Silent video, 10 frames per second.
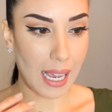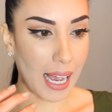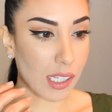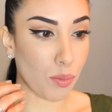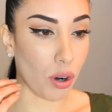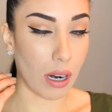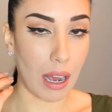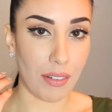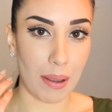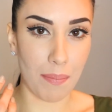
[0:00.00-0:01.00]
it has more
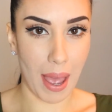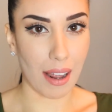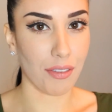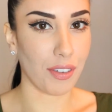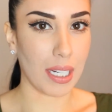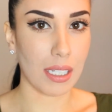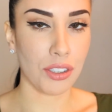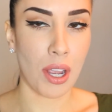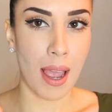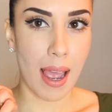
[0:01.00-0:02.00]
of a matte
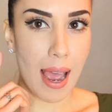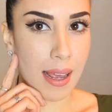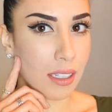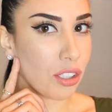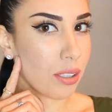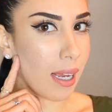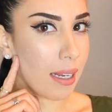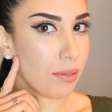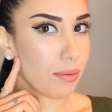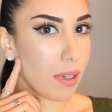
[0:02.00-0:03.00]
finish and it just
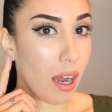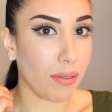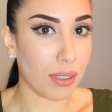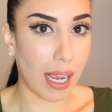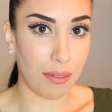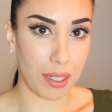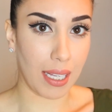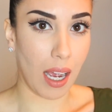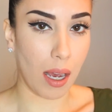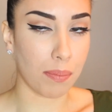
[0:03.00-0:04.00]
kind of covers
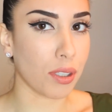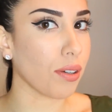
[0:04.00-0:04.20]
everything up.